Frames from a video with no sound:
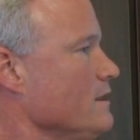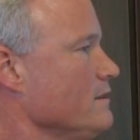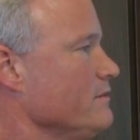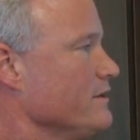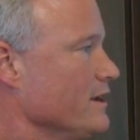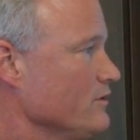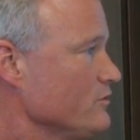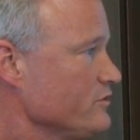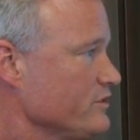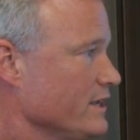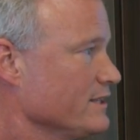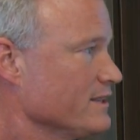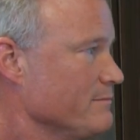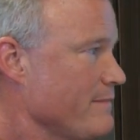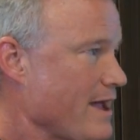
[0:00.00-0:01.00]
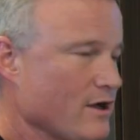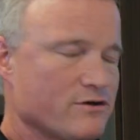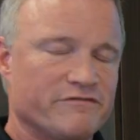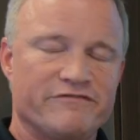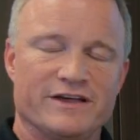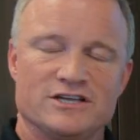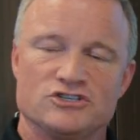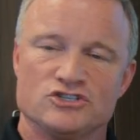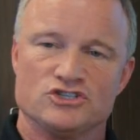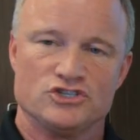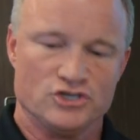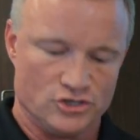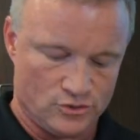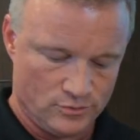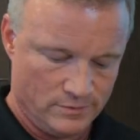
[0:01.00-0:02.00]
The other thing that macrophages
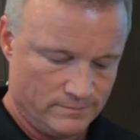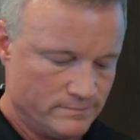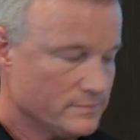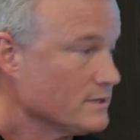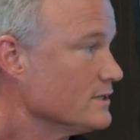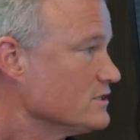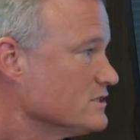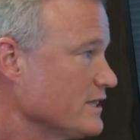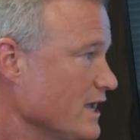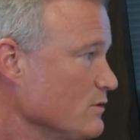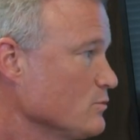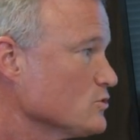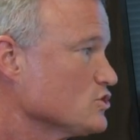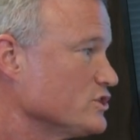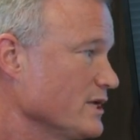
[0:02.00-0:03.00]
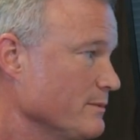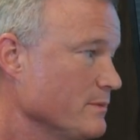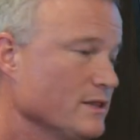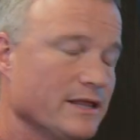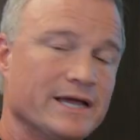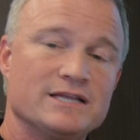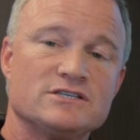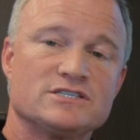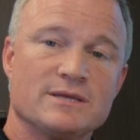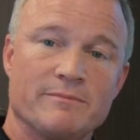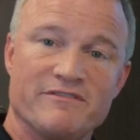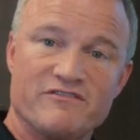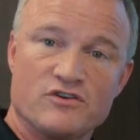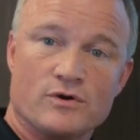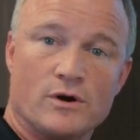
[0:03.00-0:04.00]
do is they will stimulate some
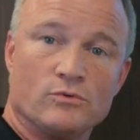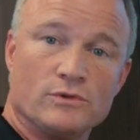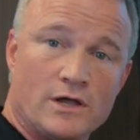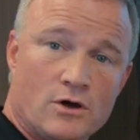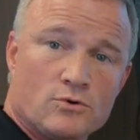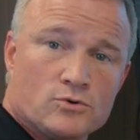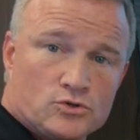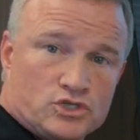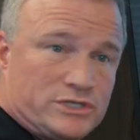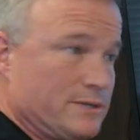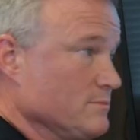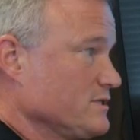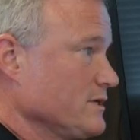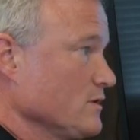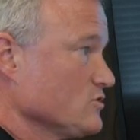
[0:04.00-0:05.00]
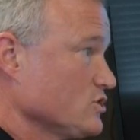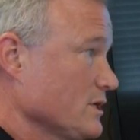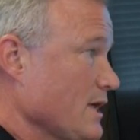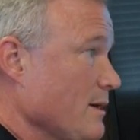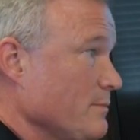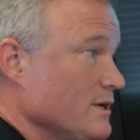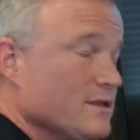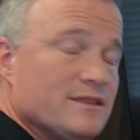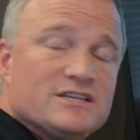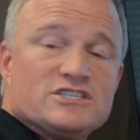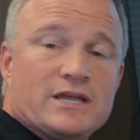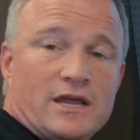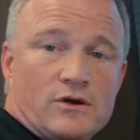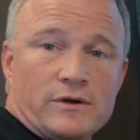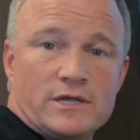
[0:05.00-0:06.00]
of your own local stem cells to come into
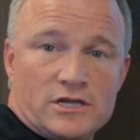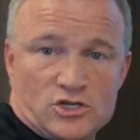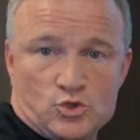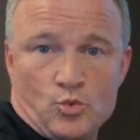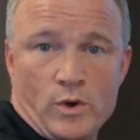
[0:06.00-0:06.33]
this area as